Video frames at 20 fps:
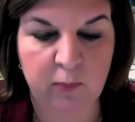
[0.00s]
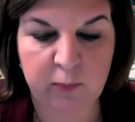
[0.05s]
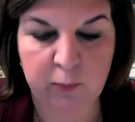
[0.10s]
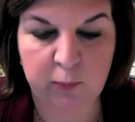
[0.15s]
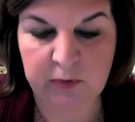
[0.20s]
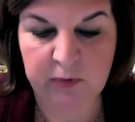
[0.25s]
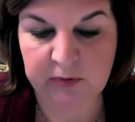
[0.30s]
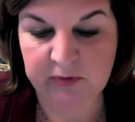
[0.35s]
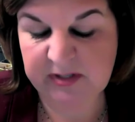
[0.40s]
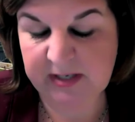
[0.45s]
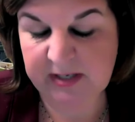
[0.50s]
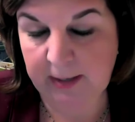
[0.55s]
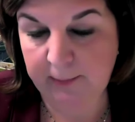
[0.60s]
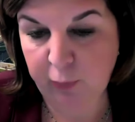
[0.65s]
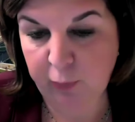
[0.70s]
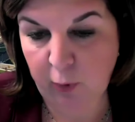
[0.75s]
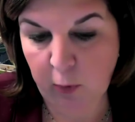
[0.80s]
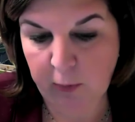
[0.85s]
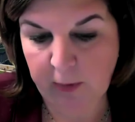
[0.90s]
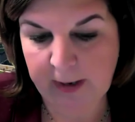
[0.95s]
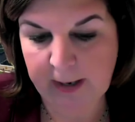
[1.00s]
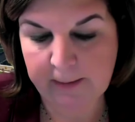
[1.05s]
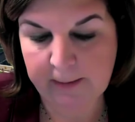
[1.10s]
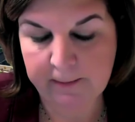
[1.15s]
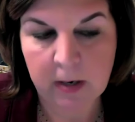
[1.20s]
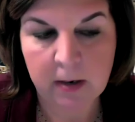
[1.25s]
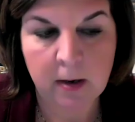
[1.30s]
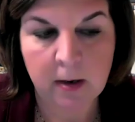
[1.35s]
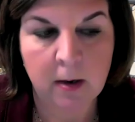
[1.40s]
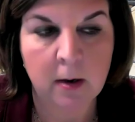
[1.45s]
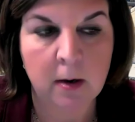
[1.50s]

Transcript: through their STEM program.